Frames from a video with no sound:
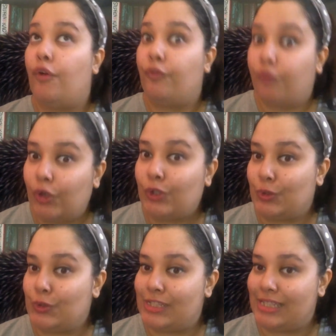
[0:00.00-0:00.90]
for
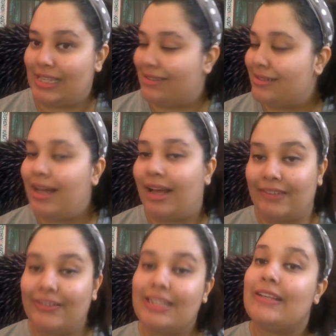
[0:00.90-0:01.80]
those scenes.
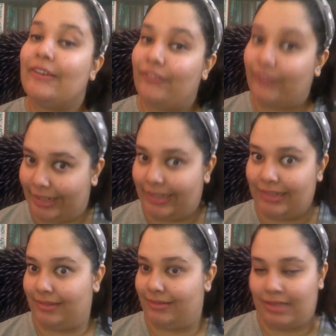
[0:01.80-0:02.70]
Otherwise, I've
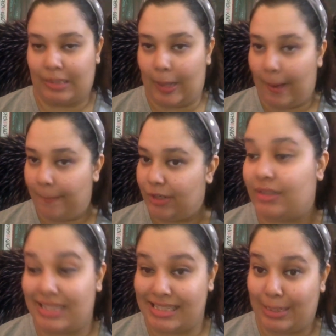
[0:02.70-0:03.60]
written a bit
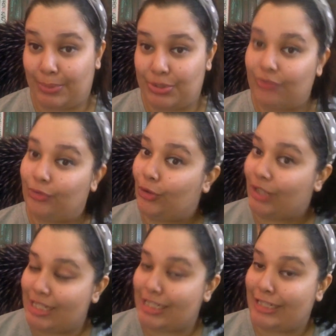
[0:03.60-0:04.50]
of description for
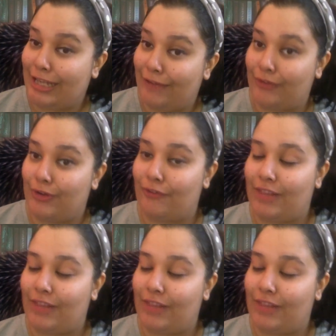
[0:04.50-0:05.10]
each and every one of